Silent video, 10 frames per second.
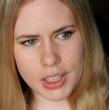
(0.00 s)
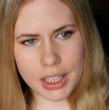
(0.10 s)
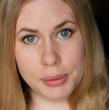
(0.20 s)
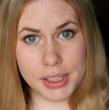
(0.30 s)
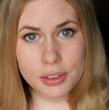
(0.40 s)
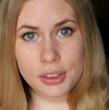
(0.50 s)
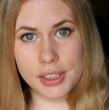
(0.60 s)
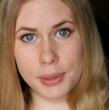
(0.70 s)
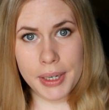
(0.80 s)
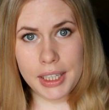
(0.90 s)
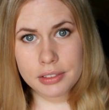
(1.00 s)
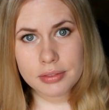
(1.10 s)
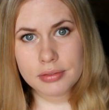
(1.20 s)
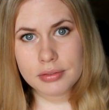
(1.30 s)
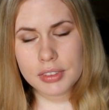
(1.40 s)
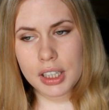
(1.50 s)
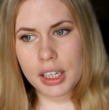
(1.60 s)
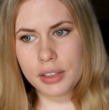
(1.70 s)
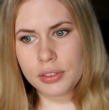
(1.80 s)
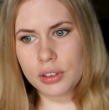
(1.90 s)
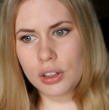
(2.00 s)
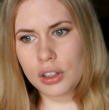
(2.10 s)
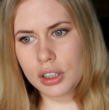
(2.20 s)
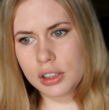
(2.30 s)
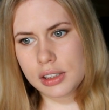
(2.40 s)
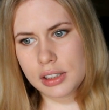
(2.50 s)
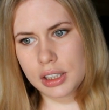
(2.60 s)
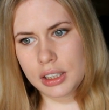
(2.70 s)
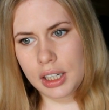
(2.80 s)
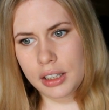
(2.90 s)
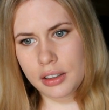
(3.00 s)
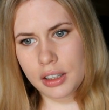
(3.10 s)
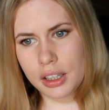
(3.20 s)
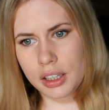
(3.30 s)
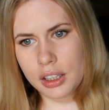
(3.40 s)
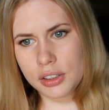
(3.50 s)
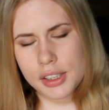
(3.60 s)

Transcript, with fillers: I'm still losing weight. I've lost another,